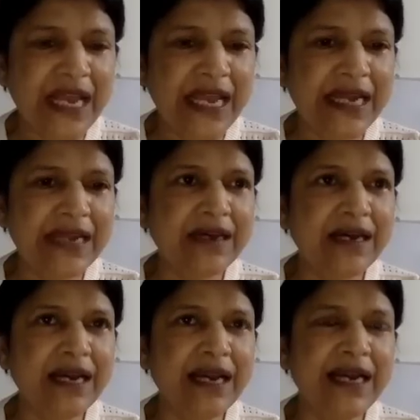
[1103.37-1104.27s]
And
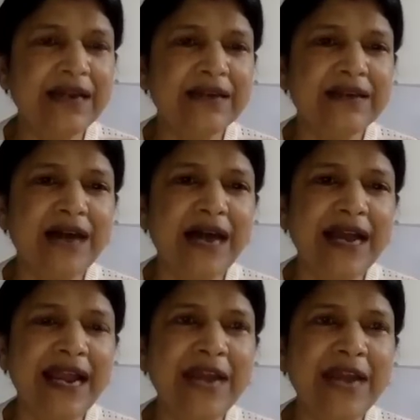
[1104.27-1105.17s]

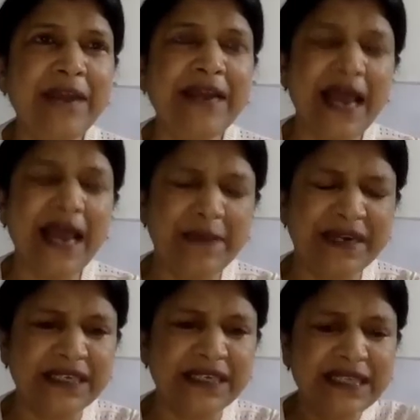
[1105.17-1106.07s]
I had made a
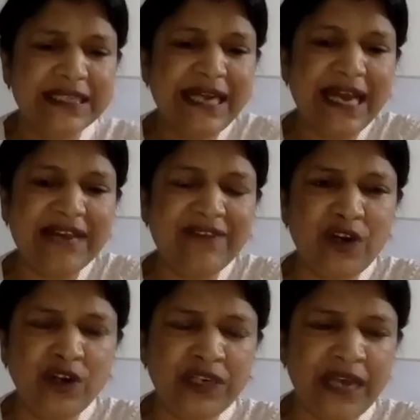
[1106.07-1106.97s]
habit that I
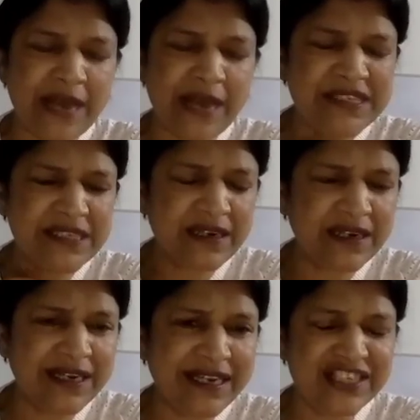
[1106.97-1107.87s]
will not cram a
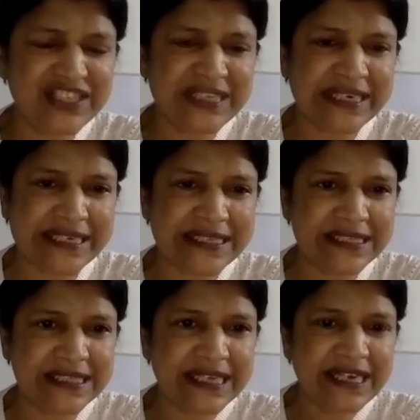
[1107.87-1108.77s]
single English
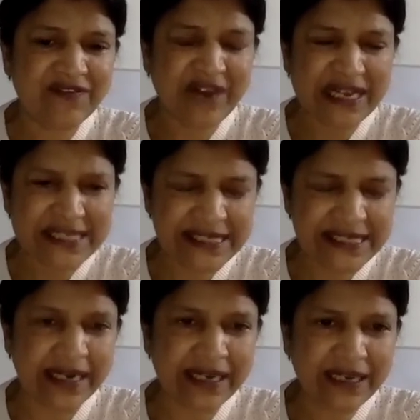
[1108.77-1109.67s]
sentence while
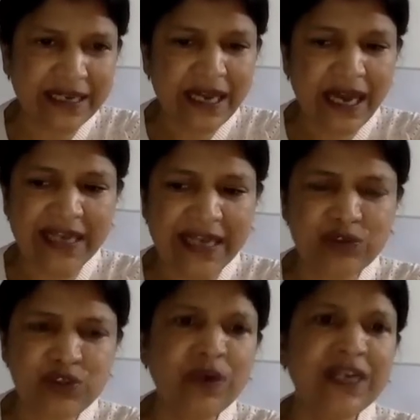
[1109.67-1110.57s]
studying. I
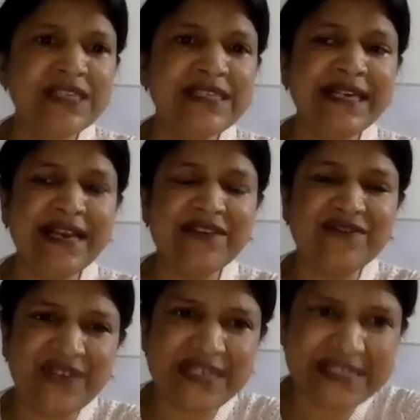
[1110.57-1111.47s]
used to understand
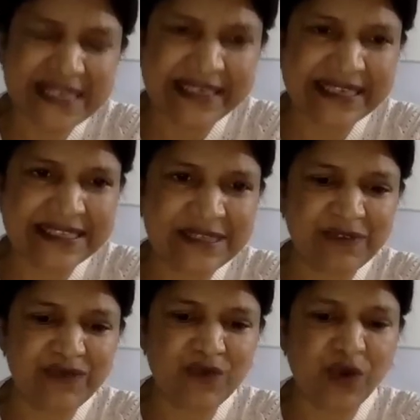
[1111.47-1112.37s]
every sentence
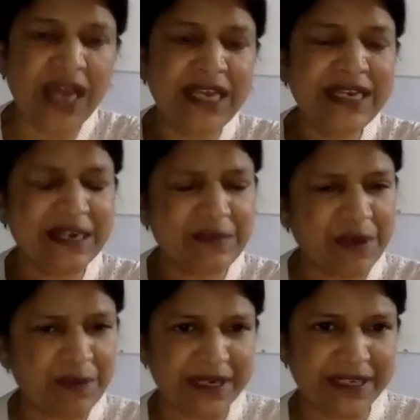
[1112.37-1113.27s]
before I
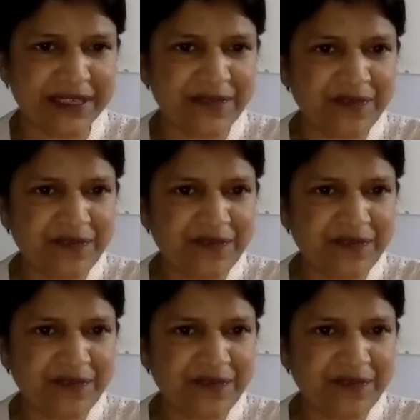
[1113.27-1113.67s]
remembered it.